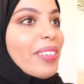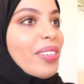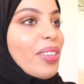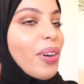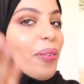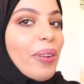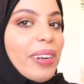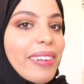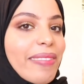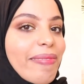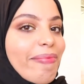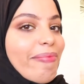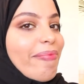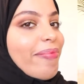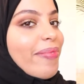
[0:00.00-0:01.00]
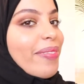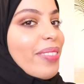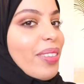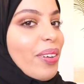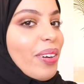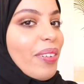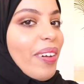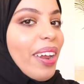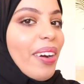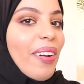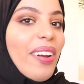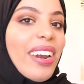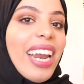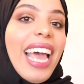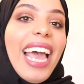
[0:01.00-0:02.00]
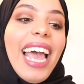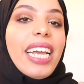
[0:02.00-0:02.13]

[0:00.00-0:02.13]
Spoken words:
throw it. Throw it right on.